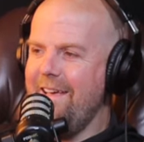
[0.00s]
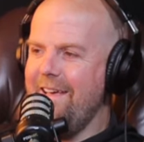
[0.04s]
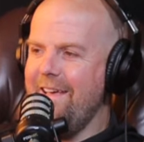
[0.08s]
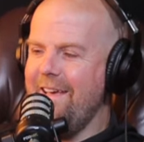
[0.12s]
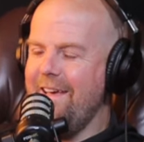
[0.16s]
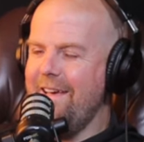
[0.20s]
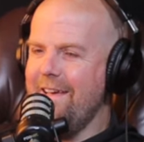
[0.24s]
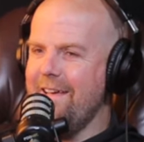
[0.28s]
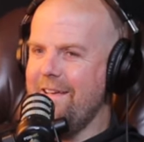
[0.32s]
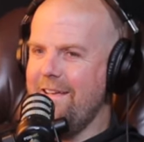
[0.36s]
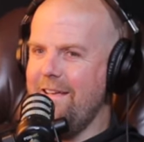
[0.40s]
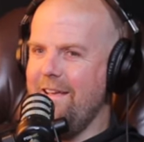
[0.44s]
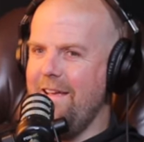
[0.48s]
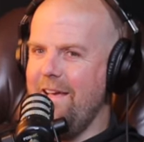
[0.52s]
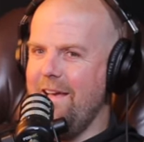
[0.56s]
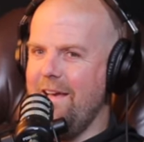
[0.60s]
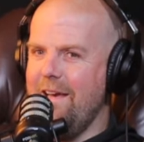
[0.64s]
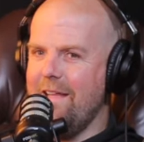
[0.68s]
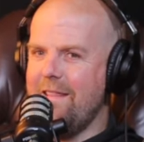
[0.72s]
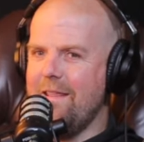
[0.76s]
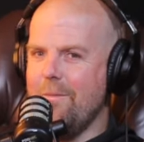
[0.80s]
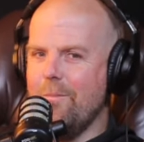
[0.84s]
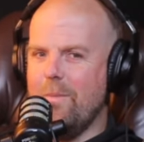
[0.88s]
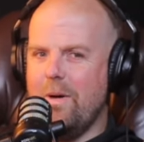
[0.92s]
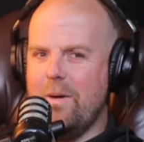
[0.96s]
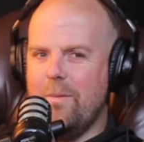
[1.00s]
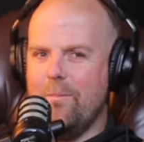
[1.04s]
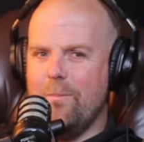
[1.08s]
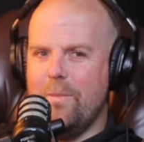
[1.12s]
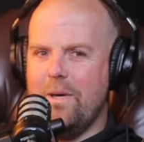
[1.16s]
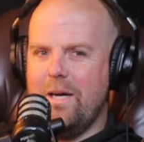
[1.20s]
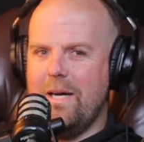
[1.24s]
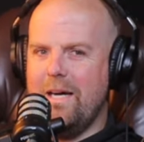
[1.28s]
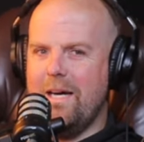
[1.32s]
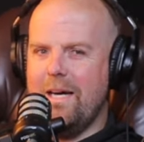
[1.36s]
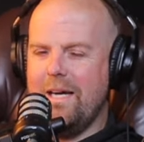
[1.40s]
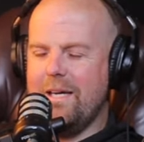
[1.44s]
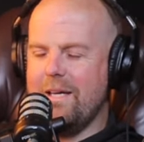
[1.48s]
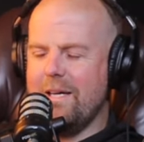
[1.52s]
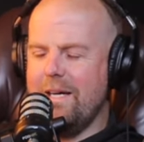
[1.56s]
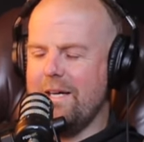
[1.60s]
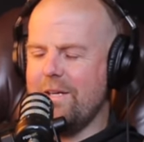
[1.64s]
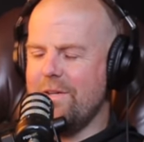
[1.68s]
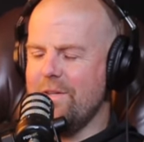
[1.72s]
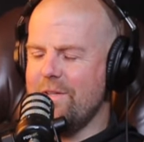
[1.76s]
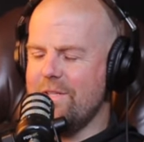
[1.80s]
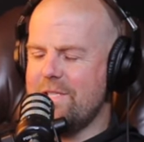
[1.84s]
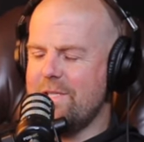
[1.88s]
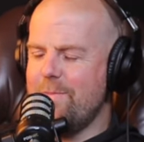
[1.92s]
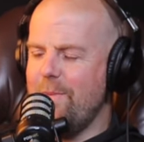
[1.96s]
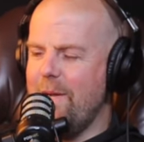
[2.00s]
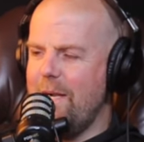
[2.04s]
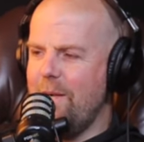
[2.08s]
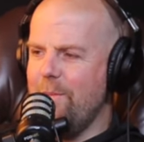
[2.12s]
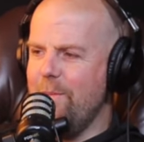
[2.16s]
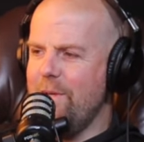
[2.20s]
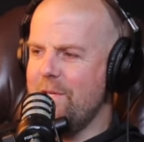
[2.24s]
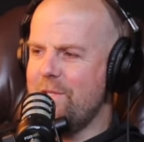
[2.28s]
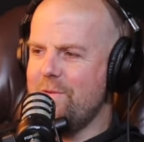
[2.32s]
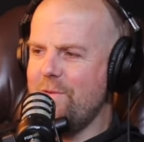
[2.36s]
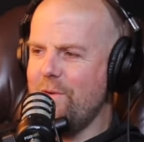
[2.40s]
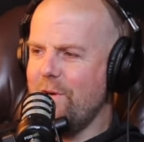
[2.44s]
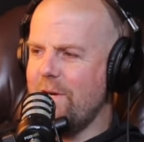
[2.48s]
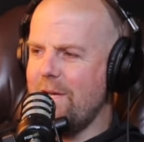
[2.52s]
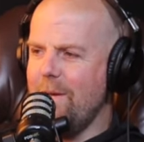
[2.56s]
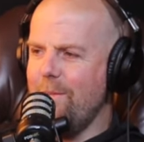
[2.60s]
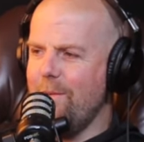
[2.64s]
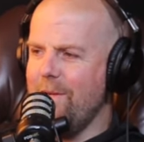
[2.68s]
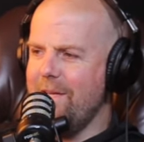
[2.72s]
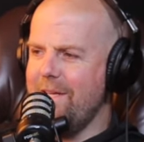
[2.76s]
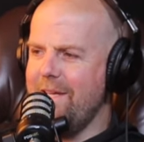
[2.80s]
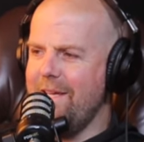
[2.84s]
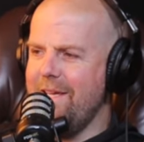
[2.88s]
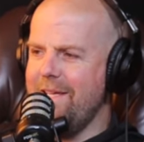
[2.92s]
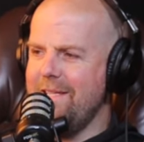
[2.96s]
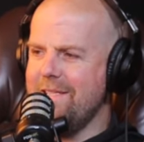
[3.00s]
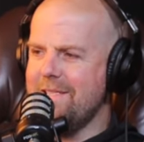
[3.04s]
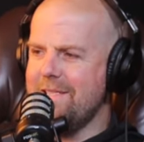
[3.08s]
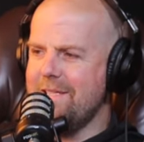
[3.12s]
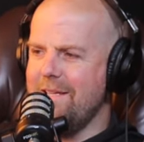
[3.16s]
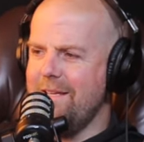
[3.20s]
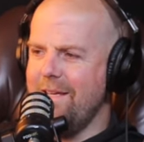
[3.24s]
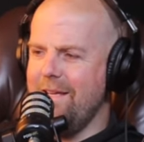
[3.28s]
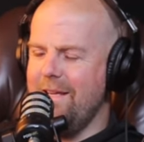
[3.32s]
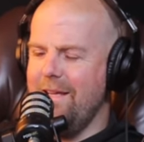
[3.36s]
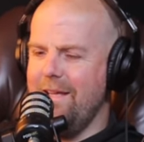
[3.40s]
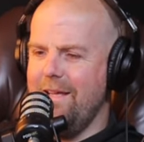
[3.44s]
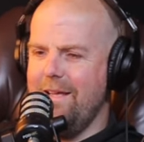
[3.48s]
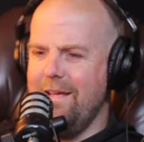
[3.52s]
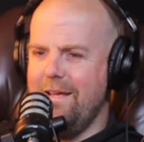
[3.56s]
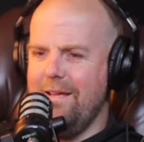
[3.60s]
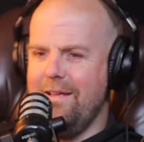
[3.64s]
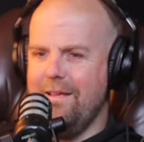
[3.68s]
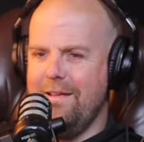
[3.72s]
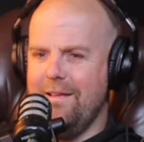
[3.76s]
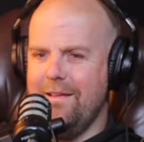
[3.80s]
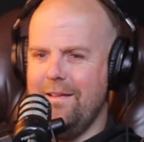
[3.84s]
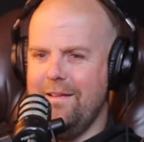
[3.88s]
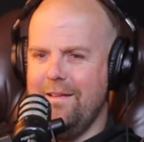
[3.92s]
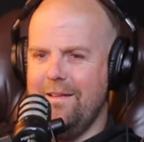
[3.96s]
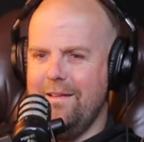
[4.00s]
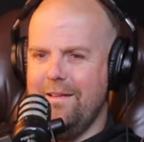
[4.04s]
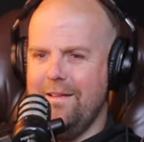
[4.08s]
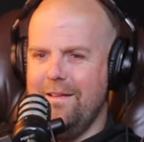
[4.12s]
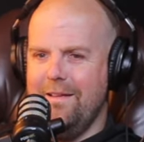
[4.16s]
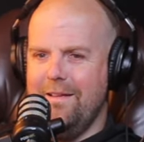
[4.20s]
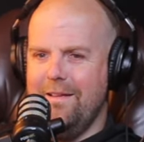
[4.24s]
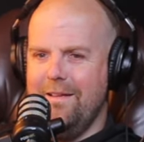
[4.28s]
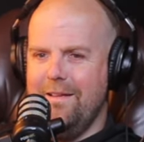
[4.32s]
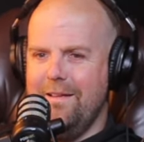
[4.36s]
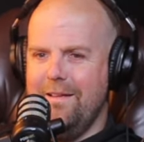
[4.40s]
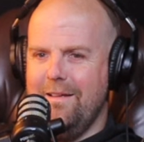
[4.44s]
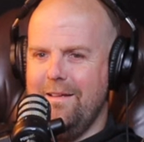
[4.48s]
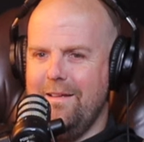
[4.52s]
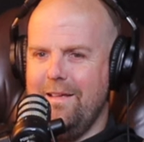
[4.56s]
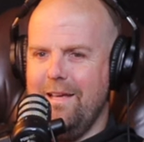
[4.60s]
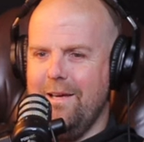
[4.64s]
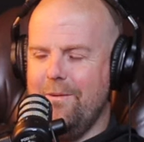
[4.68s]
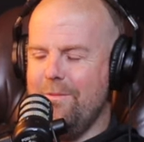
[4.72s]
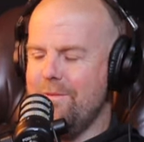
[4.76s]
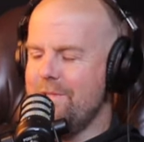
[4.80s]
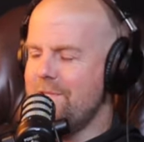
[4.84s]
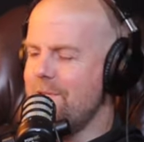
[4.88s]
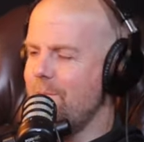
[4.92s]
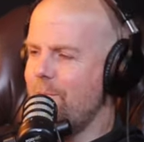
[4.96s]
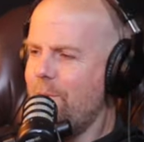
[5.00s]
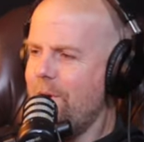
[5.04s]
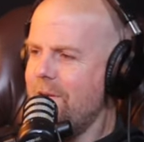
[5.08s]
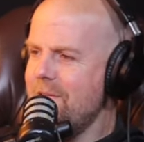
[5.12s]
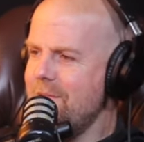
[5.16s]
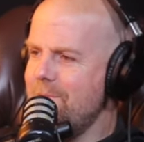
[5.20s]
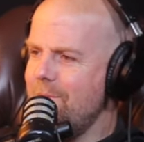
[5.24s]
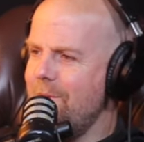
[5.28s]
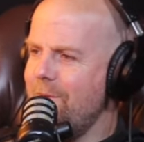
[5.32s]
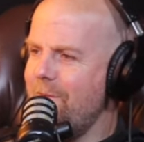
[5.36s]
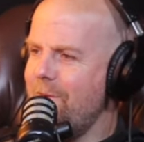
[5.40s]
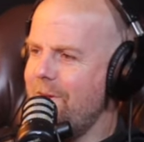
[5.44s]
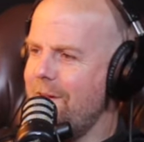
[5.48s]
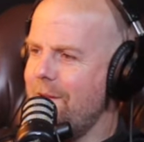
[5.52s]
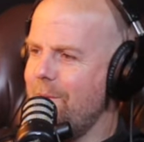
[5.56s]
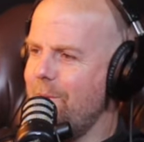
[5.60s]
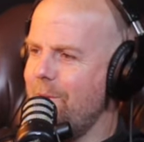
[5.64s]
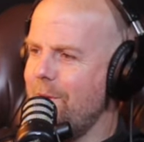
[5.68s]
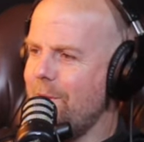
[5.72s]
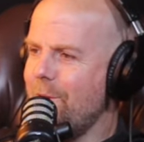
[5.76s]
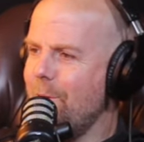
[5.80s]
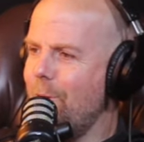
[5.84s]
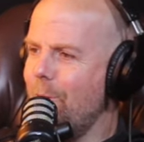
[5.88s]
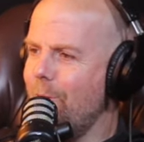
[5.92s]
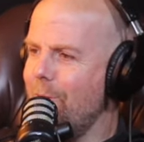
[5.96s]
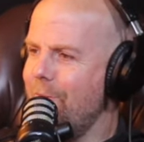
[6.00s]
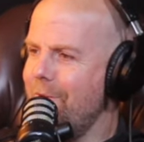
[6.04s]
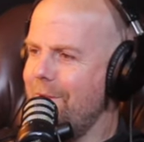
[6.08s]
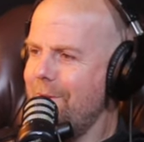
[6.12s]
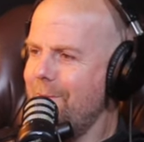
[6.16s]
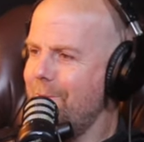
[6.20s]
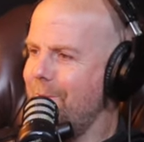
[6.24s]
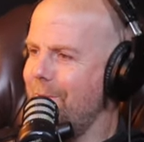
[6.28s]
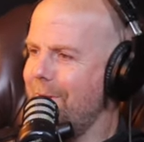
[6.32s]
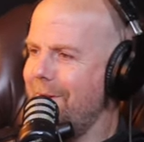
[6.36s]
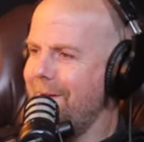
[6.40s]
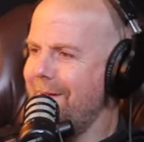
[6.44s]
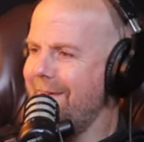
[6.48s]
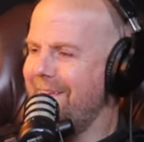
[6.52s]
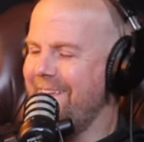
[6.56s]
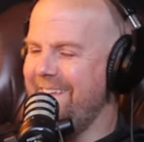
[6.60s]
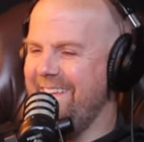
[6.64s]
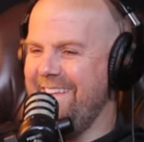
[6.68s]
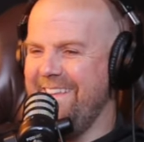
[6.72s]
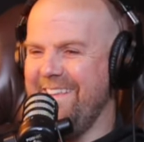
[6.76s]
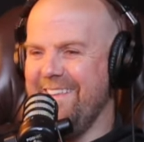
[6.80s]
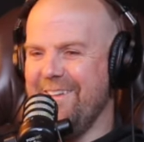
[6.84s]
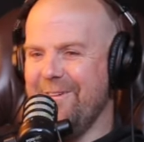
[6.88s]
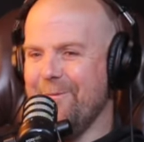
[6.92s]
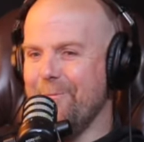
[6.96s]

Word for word: yeah, yeah. I think my, my, I I couldn't Sleeping. smell much for a couple of days, and uh, yeah, it wouldn't surprise me if I had a bit of COVID, but